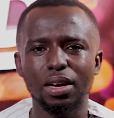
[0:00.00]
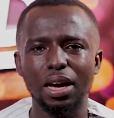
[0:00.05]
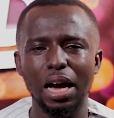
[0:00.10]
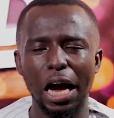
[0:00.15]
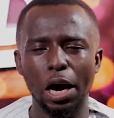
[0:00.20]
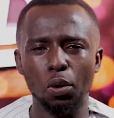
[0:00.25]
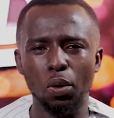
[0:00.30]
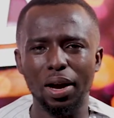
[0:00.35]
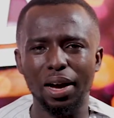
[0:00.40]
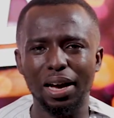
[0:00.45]

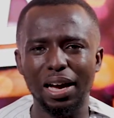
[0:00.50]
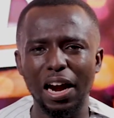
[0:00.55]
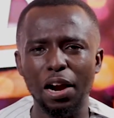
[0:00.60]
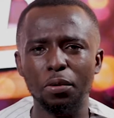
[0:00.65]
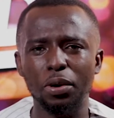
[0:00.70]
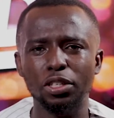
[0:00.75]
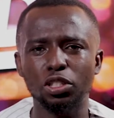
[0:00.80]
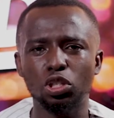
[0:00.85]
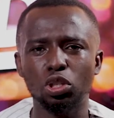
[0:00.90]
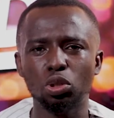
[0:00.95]
I will
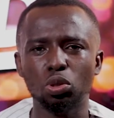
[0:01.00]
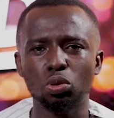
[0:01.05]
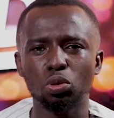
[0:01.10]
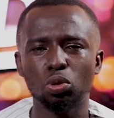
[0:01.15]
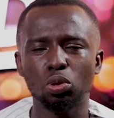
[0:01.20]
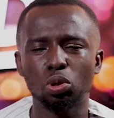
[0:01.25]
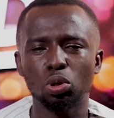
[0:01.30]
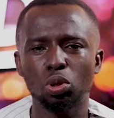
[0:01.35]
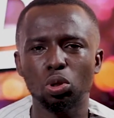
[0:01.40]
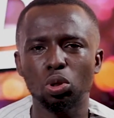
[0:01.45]
encourage
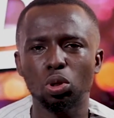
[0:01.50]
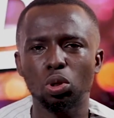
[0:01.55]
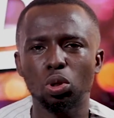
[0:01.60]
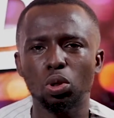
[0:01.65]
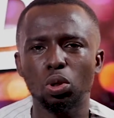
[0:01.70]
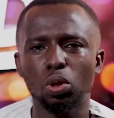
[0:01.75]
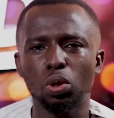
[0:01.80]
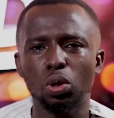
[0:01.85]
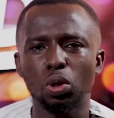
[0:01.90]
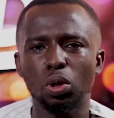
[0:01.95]
you
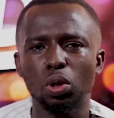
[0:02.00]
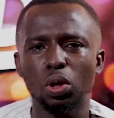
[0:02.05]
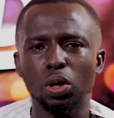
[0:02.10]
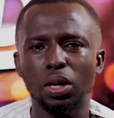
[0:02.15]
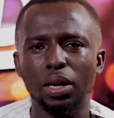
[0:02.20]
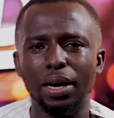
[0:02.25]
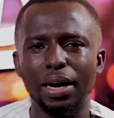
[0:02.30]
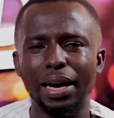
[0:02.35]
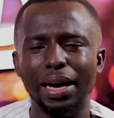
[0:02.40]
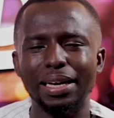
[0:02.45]

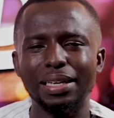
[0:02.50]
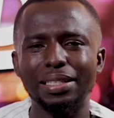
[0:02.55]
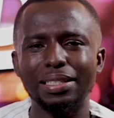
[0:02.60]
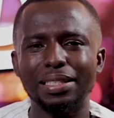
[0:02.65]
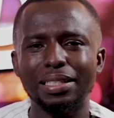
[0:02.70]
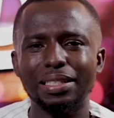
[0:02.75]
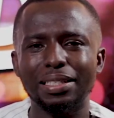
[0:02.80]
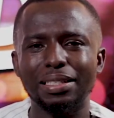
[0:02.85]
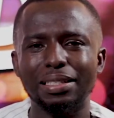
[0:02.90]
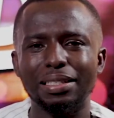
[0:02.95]

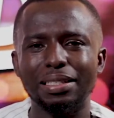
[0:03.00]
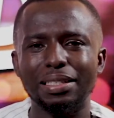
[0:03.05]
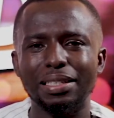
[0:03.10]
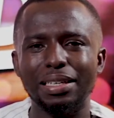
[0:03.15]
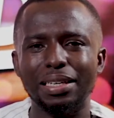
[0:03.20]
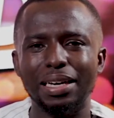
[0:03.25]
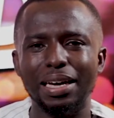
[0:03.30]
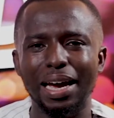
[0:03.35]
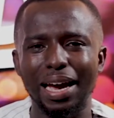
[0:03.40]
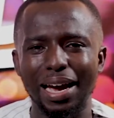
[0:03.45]
and
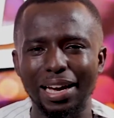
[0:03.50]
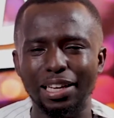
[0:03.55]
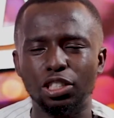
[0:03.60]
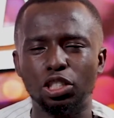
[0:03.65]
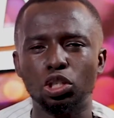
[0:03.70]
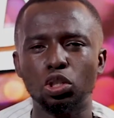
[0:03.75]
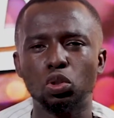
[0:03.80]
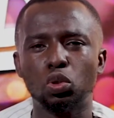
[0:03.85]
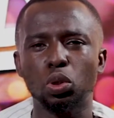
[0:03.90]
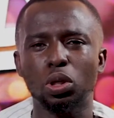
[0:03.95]

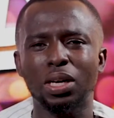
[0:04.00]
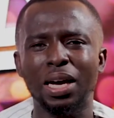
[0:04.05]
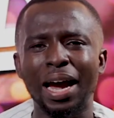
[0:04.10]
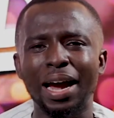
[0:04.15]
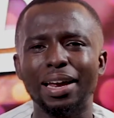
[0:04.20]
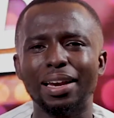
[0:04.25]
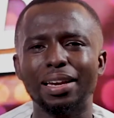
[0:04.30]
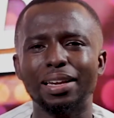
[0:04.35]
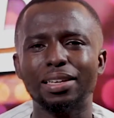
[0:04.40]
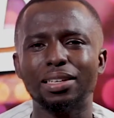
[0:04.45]
urge you to
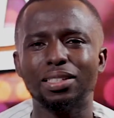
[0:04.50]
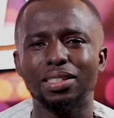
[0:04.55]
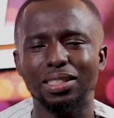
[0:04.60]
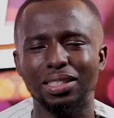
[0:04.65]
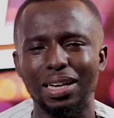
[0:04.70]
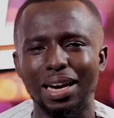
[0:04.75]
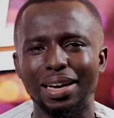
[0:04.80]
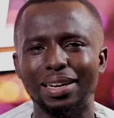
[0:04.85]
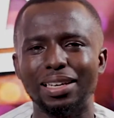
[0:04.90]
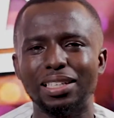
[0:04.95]
kindly
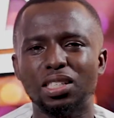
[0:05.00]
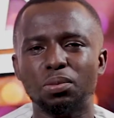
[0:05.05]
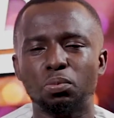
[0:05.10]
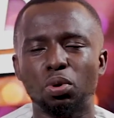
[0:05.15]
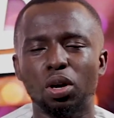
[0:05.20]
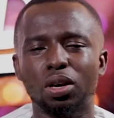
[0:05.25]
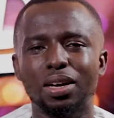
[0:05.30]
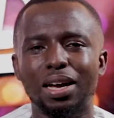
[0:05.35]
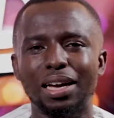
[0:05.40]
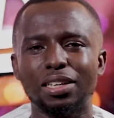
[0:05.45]
share this
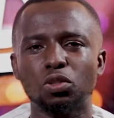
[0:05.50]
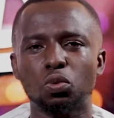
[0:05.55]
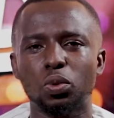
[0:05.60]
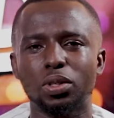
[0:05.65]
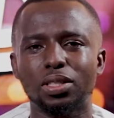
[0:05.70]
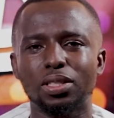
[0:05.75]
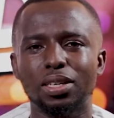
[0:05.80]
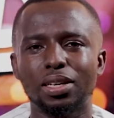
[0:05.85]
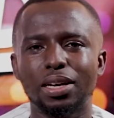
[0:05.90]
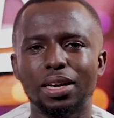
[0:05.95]
broadcast
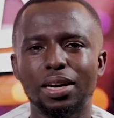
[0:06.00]
with